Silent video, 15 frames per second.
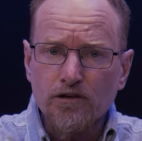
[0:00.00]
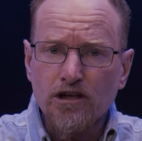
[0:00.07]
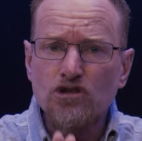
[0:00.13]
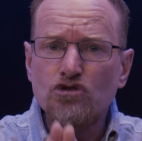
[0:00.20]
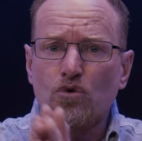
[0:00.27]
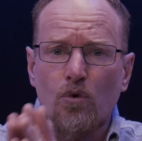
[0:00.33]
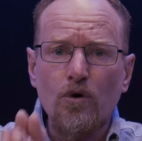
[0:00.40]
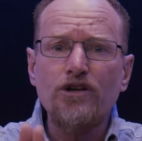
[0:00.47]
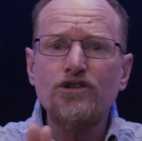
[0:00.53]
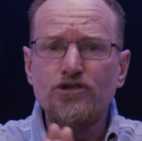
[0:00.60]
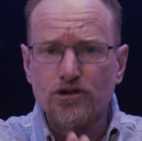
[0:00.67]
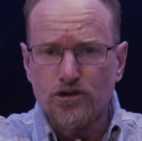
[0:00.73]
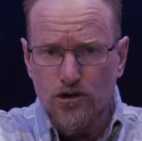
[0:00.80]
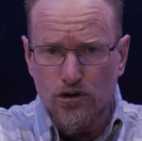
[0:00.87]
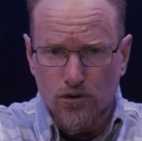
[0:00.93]
is going
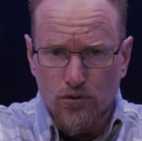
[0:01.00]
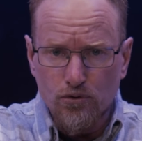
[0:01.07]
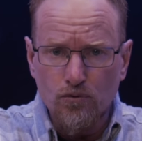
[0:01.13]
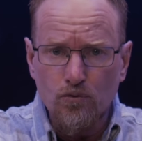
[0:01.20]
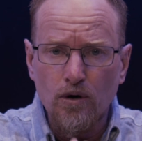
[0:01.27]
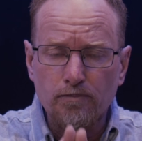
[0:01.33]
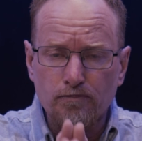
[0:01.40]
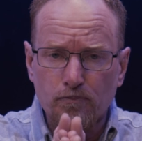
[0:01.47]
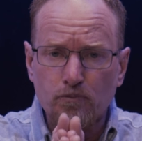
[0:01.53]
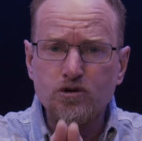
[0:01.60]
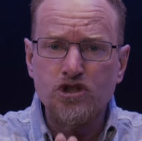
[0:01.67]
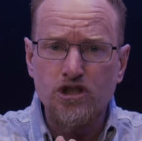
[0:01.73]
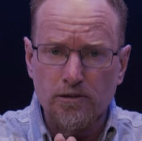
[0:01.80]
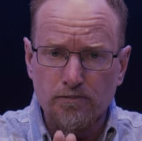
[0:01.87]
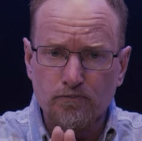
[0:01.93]
to do when
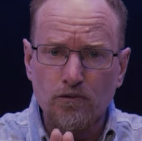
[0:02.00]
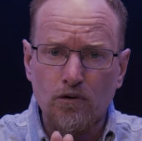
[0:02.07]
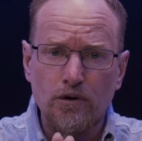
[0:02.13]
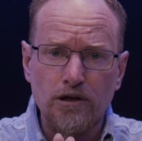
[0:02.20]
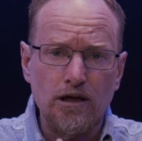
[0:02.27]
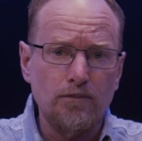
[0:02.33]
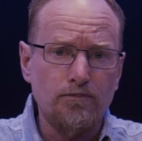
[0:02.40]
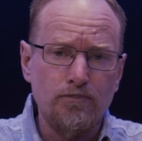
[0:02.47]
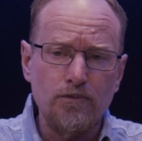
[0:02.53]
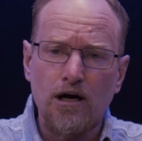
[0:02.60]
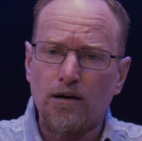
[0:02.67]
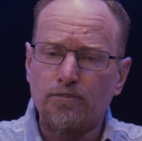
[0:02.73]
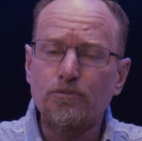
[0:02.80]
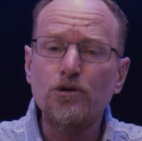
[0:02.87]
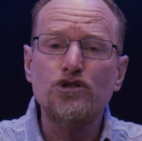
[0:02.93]

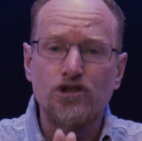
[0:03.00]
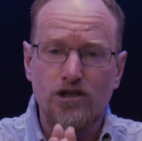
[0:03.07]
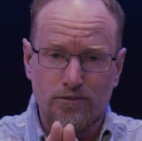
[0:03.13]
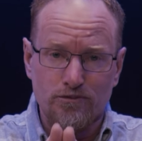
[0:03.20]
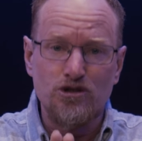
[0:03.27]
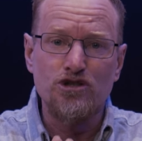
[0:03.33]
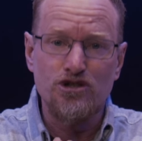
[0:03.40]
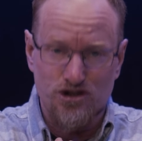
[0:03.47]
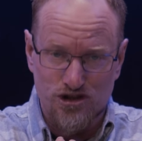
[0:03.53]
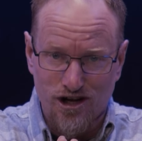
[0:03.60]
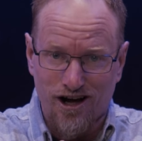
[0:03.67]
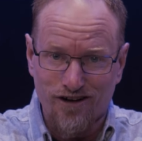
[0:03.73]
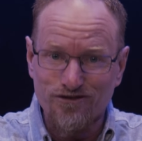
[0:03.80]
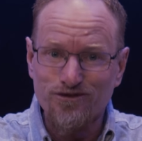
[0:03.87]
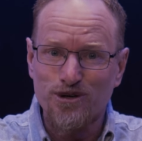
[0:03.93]
the push comes to the shove,